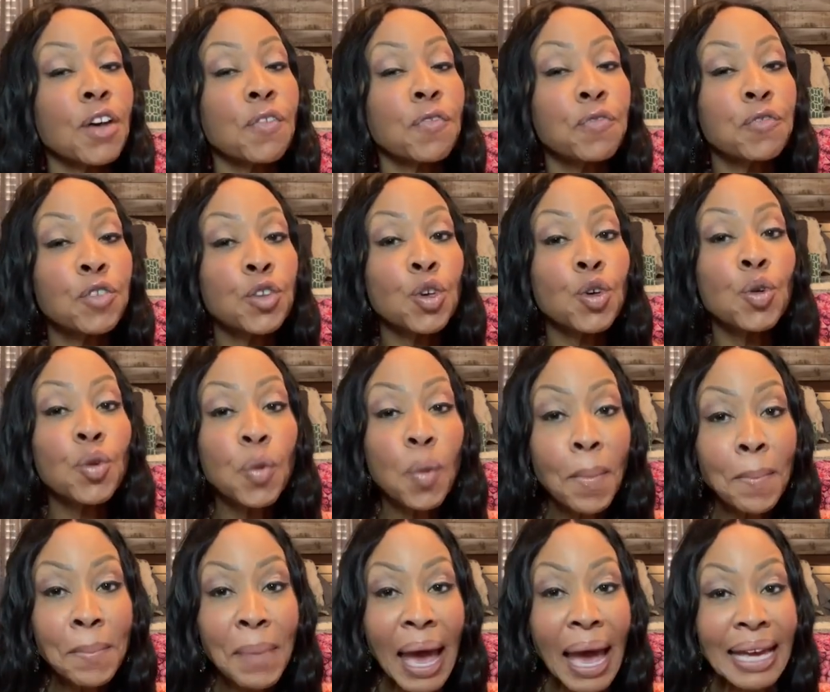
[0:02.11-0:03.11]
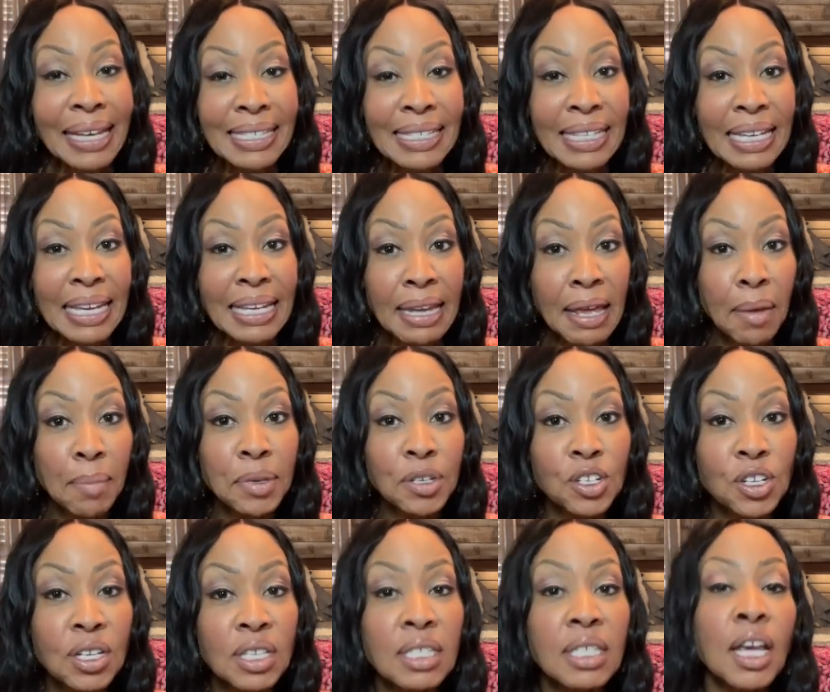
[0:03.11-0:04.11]
few magazine
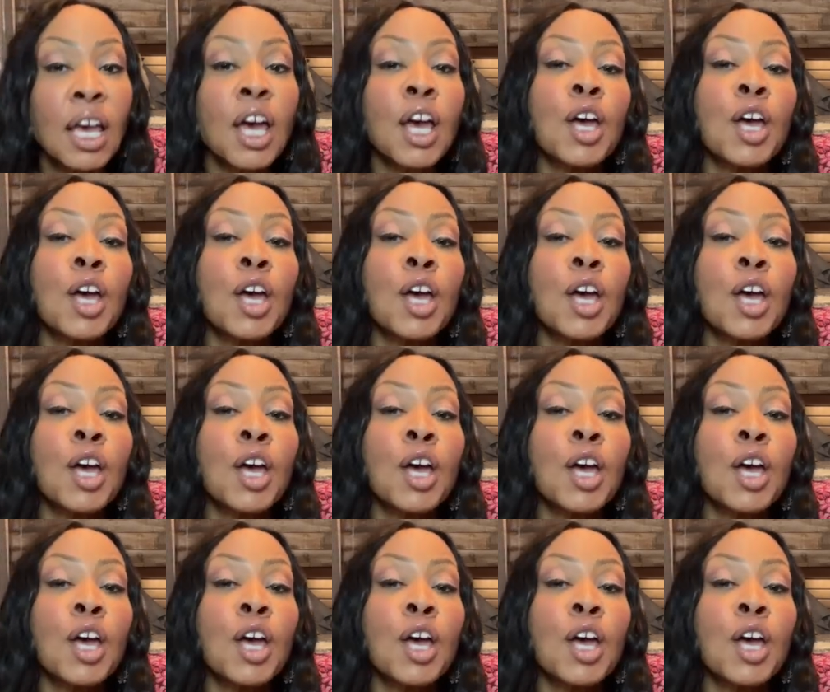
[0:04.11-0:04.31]
images,